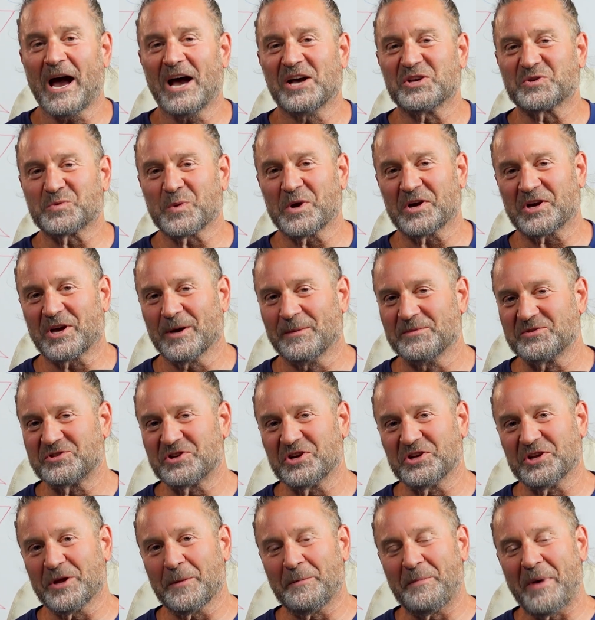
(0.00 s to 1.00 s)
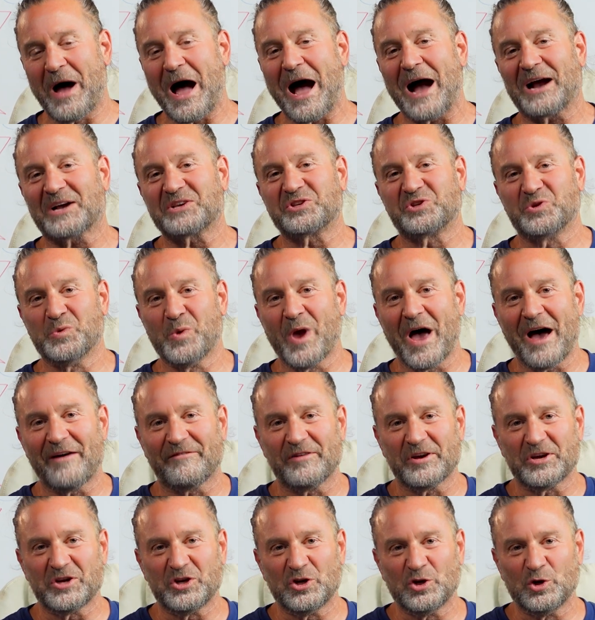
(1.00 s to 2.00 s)
guys, what comes in the box? You
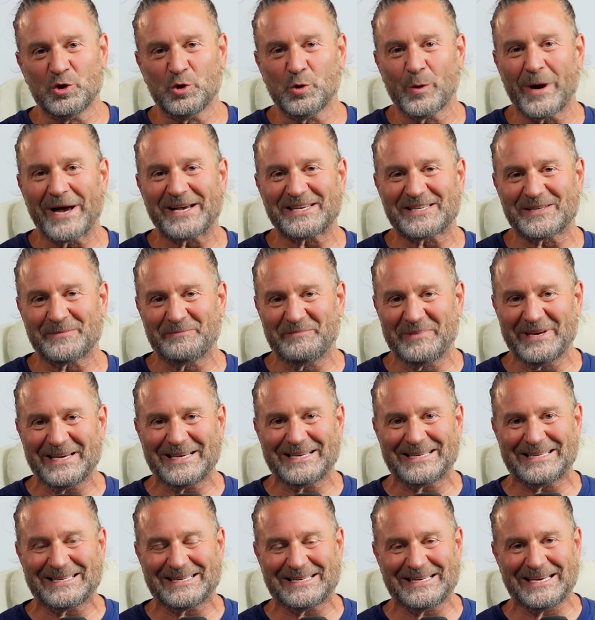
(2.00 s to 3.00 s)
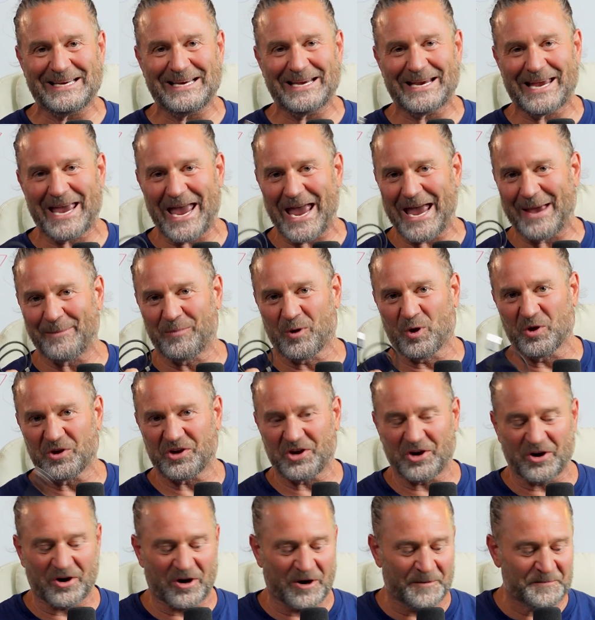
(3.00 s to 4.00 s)
have a USB-C cable
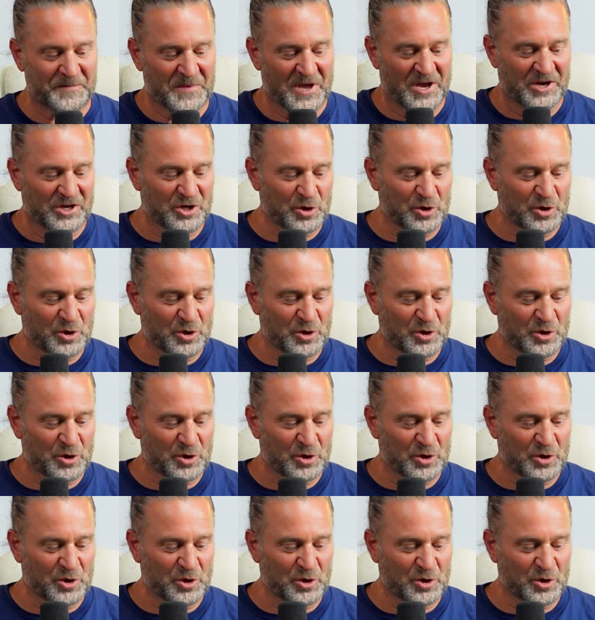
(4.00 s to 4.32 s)
here.